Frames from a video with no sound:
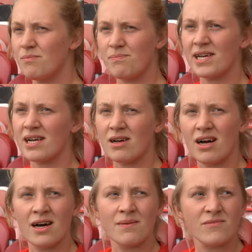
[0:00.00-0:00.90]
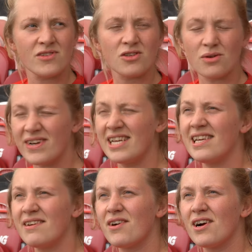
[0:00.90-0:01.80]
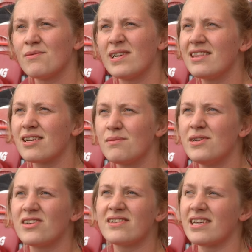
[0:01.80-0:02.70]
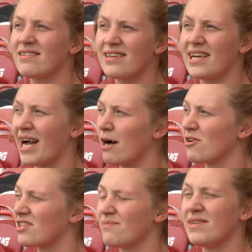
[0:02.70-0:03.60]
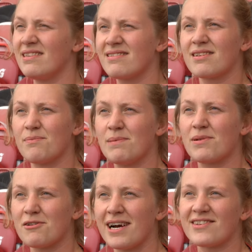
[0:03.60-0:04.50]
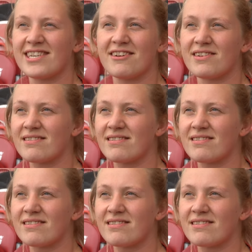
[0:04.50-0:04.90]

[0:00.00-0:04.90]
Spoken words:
being sort of in the environment, in the community, seeing how much it means to people around here.